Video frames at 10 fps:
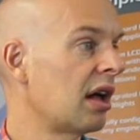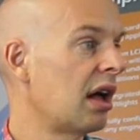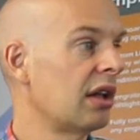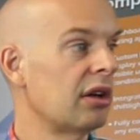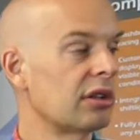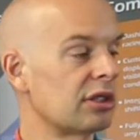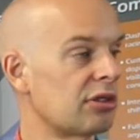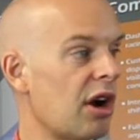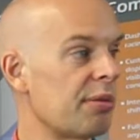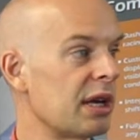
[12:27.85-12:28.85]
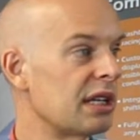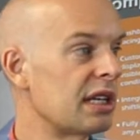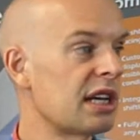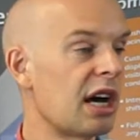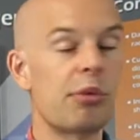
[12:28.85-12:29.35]
I'll not describe it in
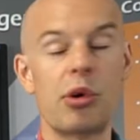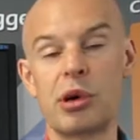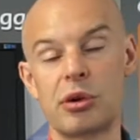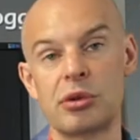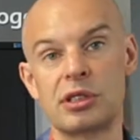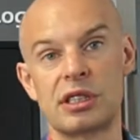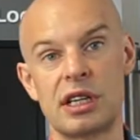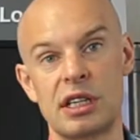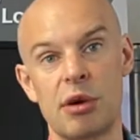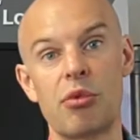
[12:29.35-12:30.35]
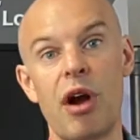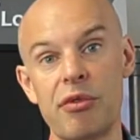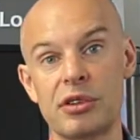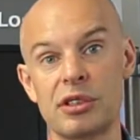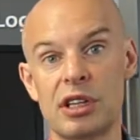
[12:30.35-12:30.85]
detail, but we can also set up
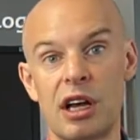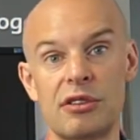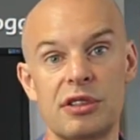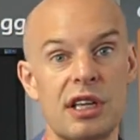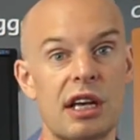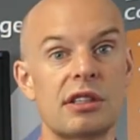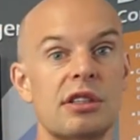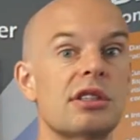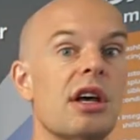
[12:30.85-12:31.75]
reference times for sectors.